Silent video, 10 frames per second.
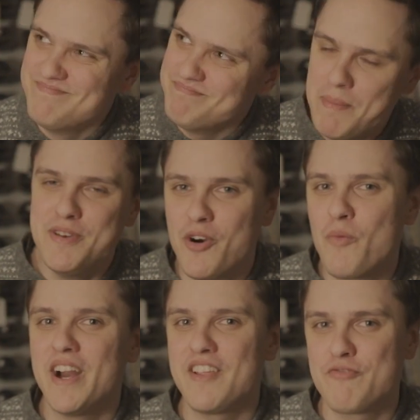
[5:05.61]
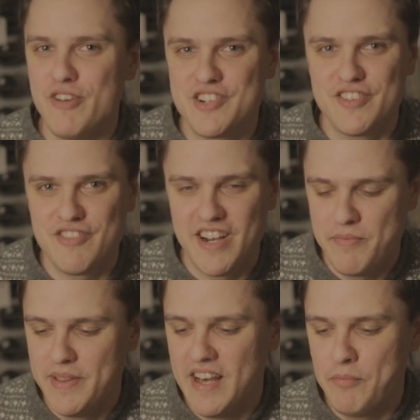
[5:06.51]
Maybe not quite as fresh as a Granny
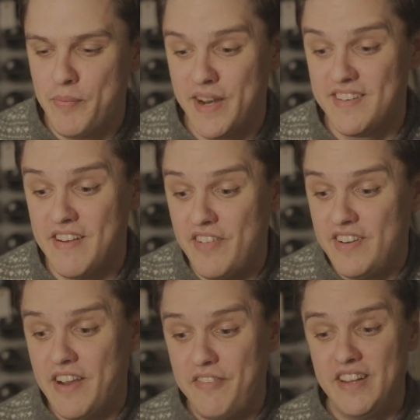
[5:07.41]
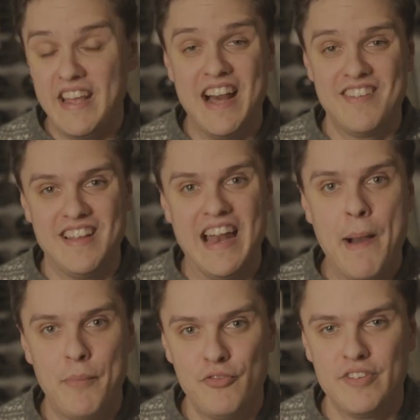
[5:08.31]
Smith apple, but it definitely has that
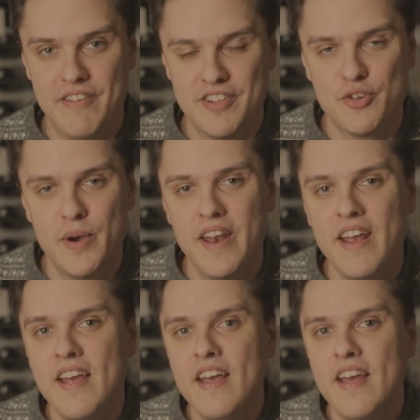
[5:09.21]
apple flavour to it.